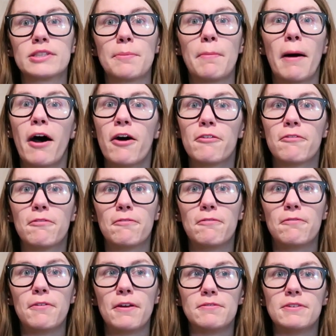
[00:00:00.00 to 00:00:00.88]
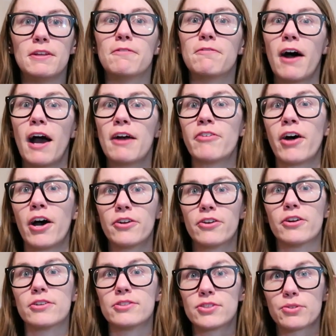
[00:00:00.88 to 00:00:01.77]
It's about
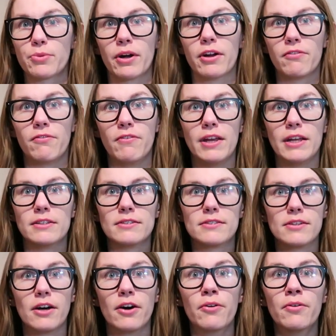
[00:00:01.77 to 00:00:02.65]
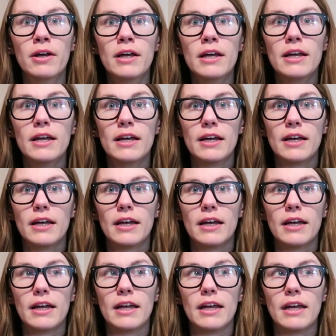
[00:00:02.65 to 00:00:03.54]
5,500 square feet. So
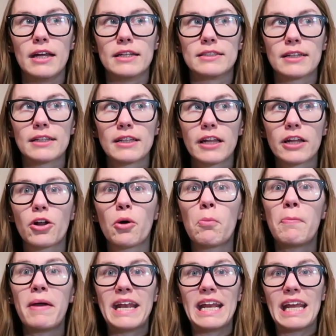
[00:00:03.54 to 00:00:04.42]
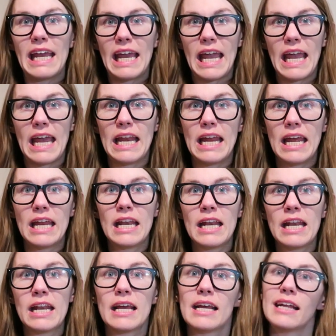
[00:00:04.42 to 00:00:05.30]
it's a little bit
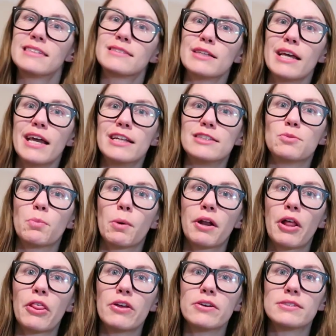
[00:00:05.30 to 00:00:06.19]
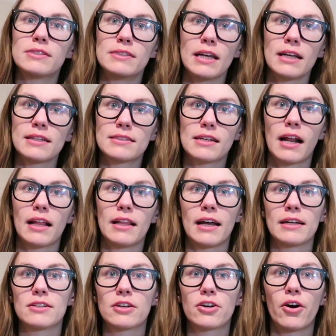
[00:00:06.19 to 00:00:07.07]
hidden. It's one of those things that I
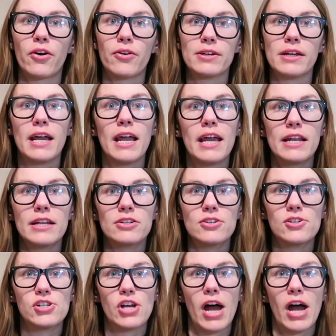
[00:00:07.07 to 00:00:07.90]
like to call a hidden